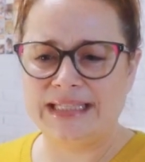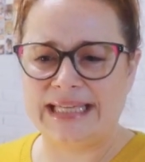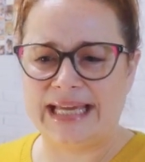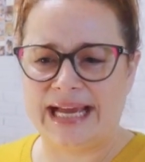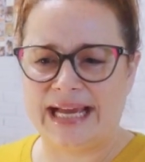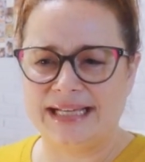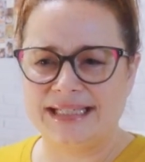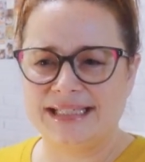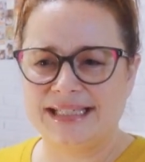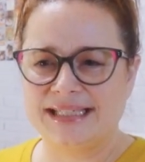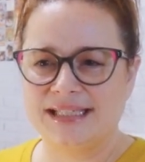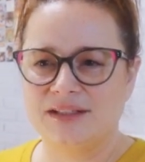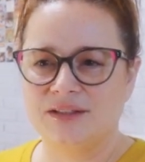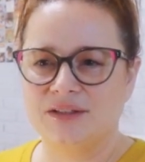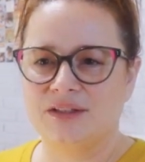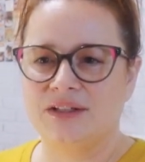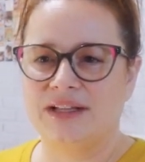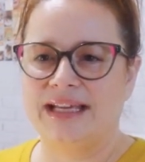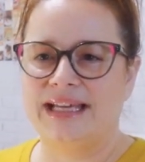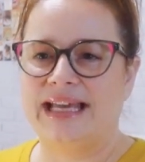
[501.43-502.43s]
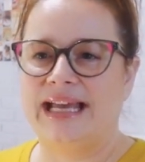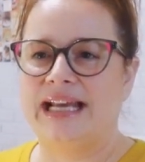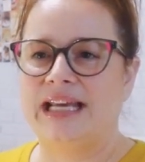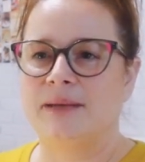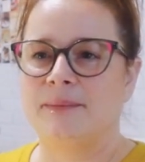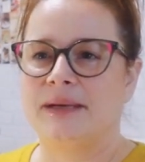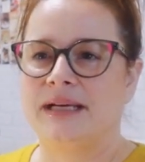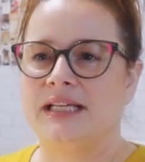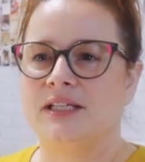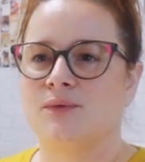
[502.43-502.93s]
yeah, it doesn't look like
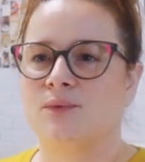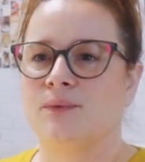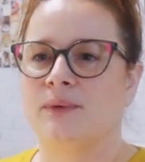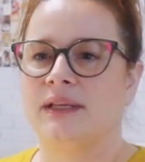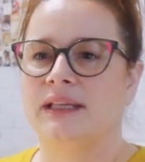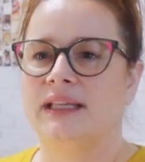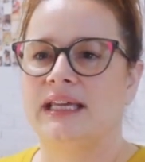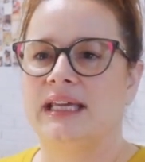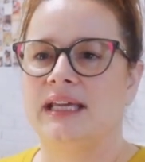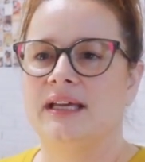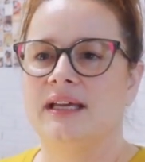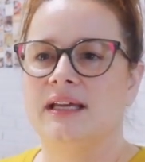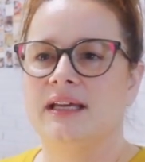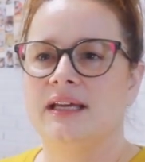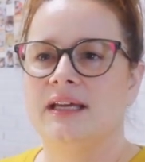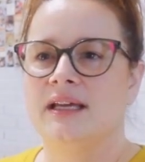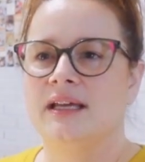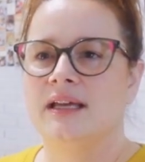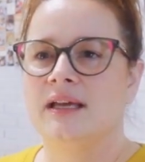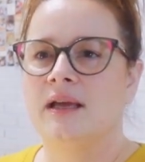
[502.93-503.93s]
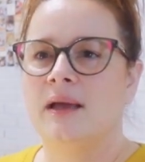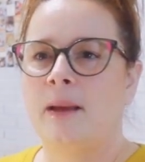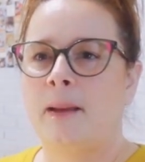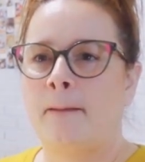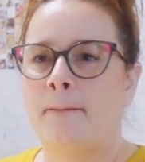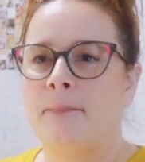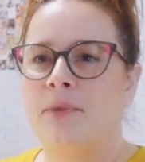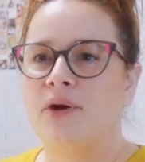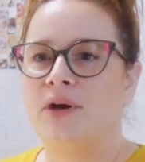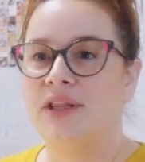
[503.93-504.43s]
anybody's really
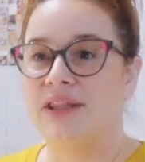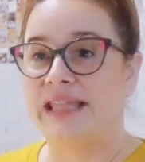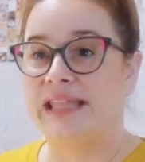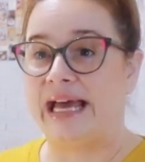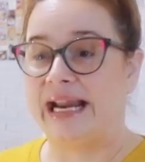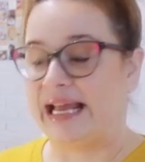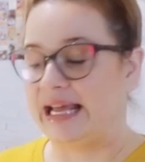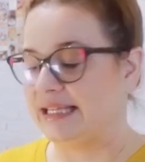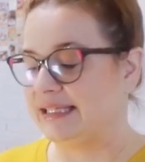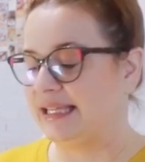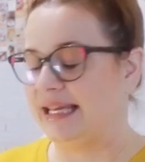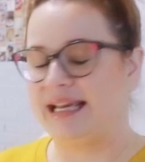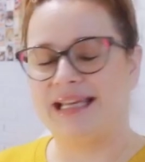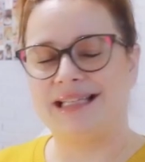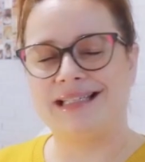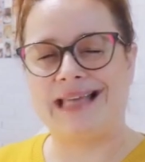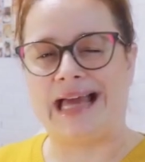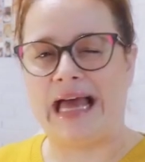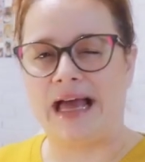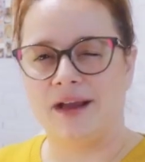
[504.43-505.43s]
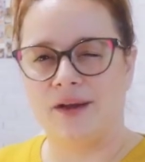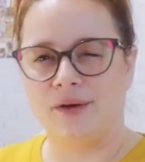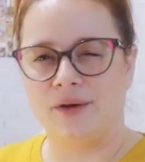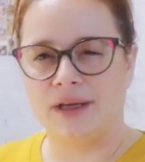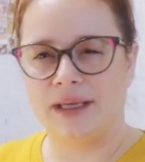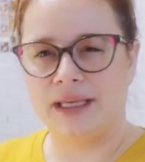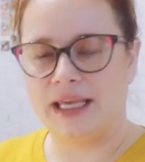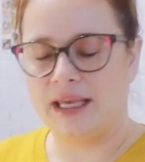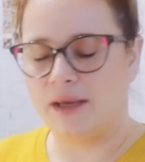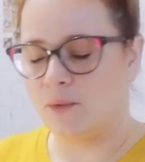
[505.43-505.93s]
put that as like a tag or
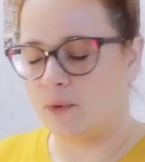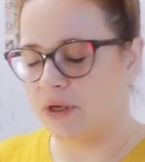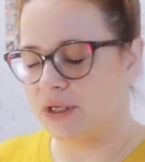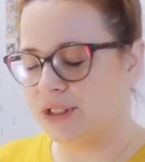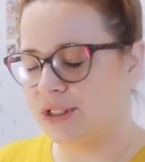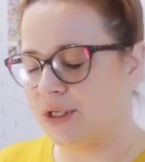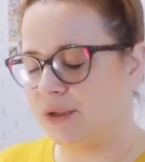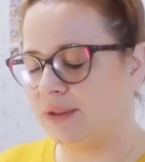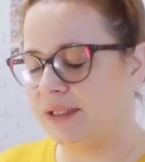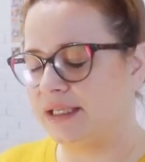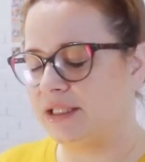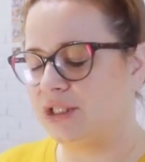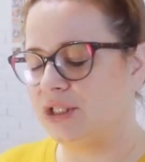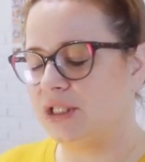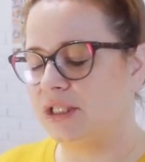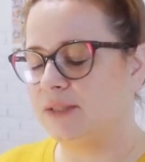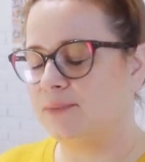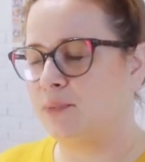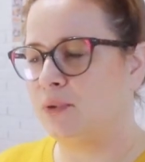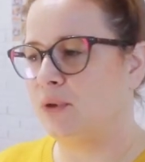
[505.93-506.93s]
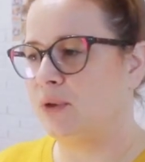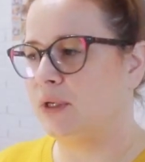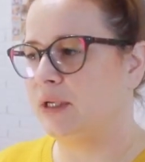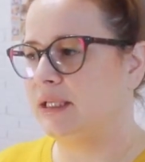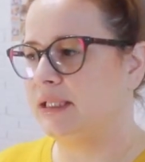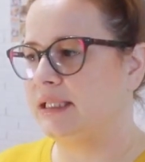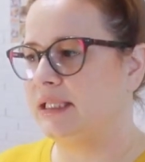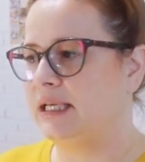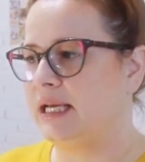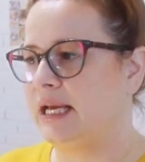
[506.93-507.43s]
a keyword. So let's just
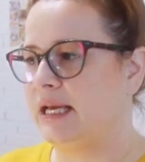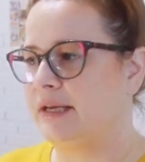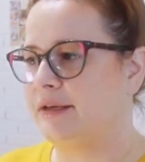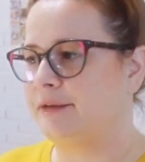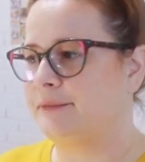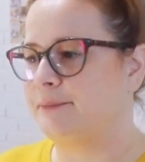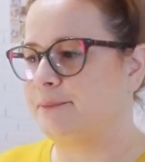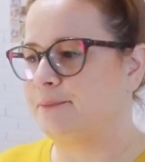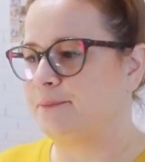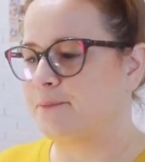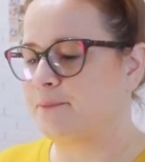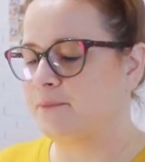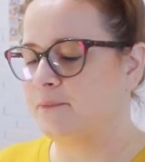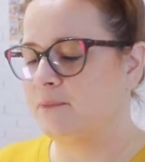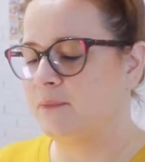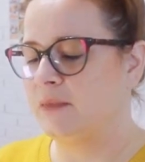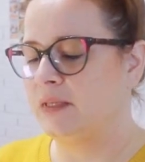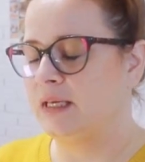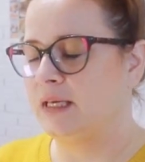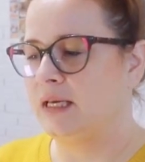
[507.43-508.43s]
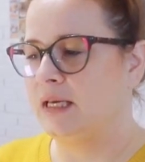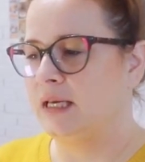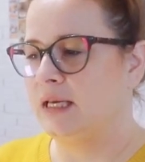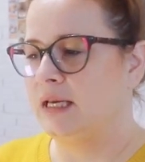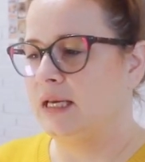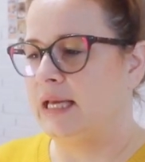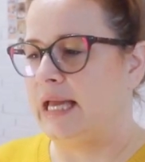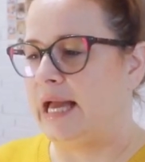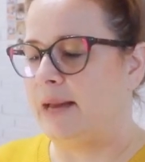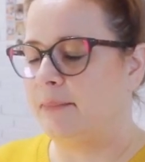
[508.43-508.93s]
put, how
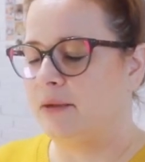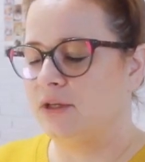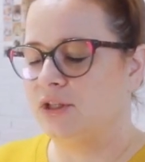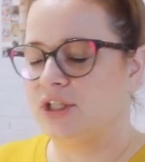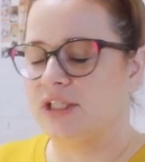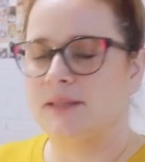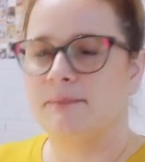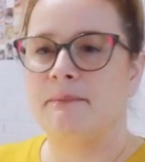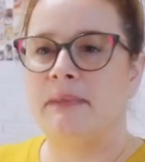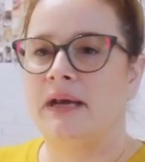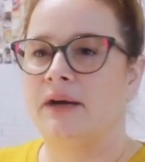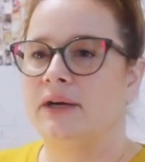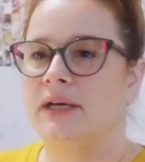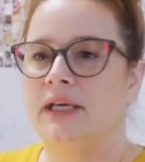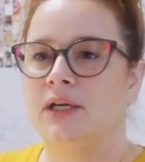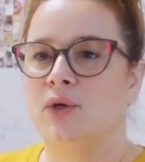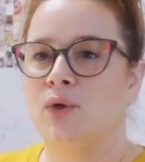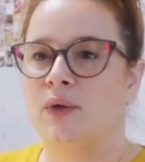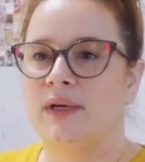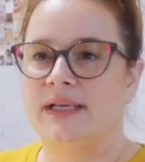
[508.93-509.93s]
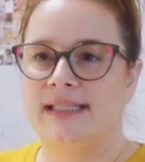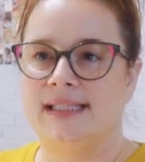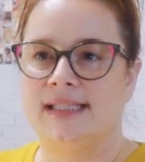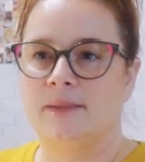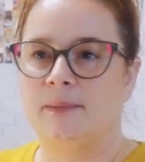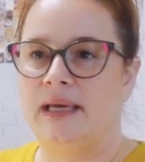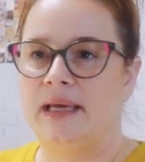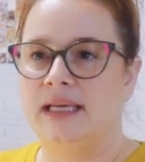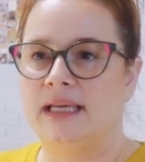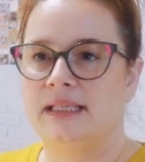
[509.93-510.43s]
about just Merry
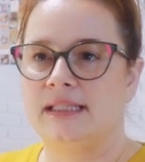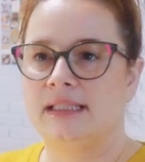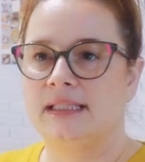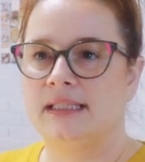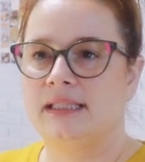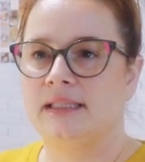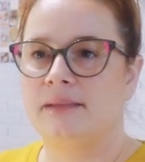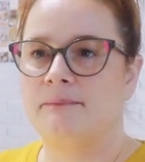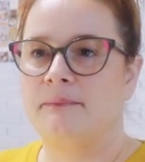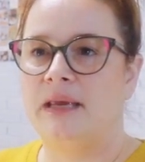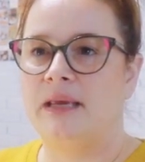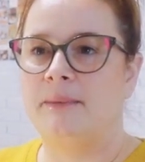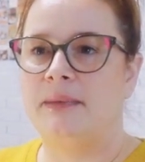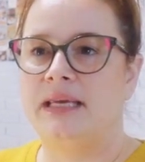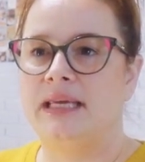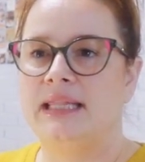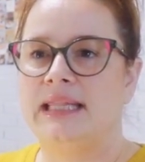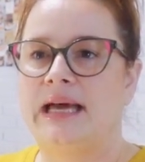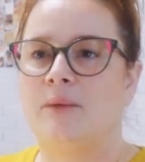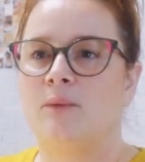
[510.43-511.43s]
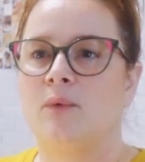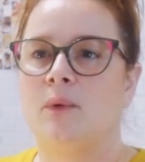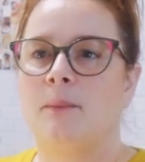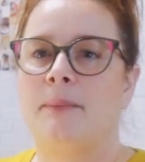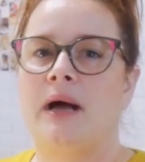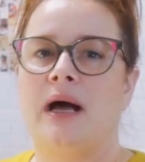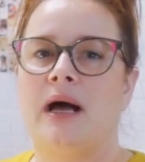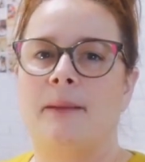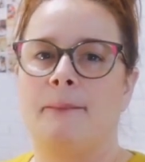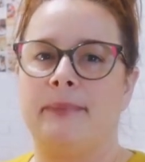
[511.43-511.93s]
Christmas? Maybe that will
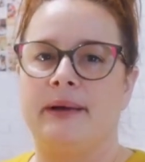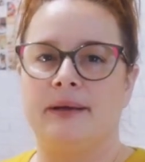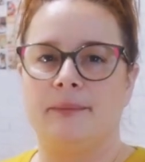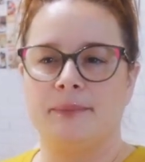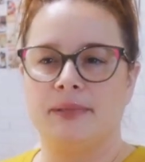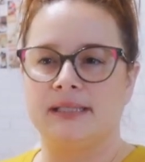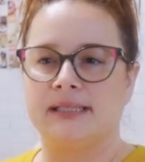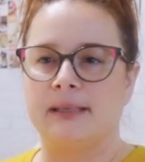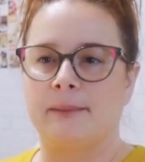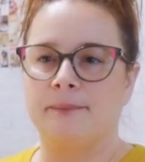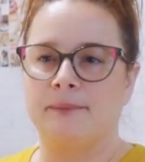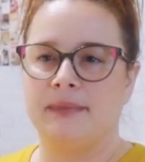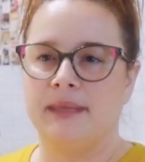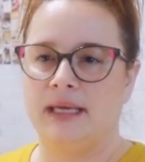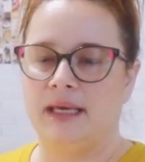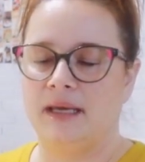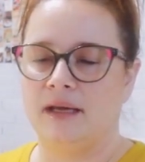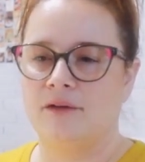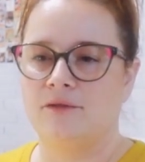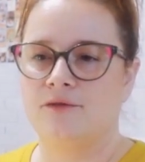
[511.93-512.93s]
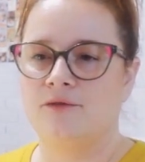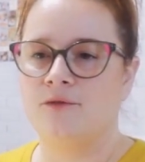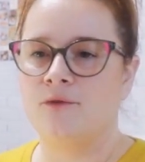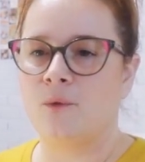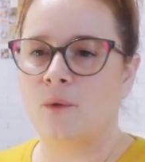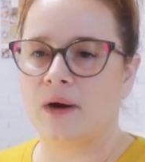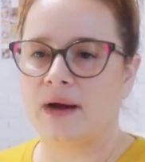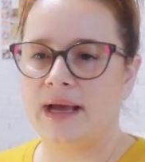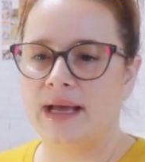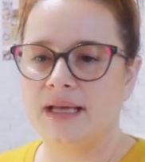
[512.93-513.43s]
pop up something
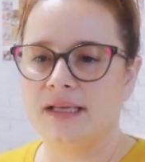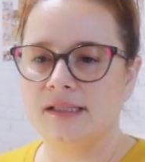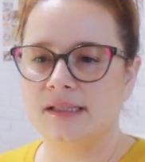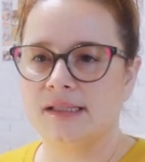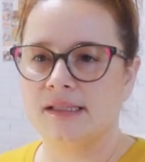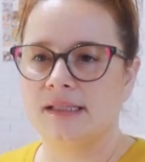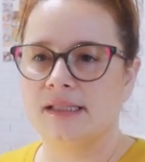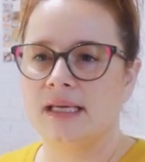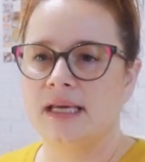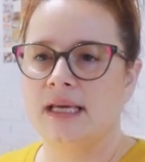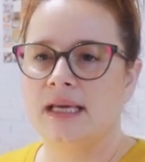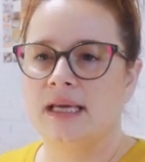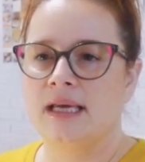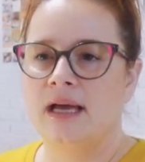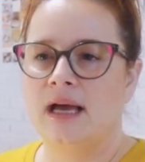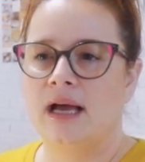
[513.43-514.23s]
for us.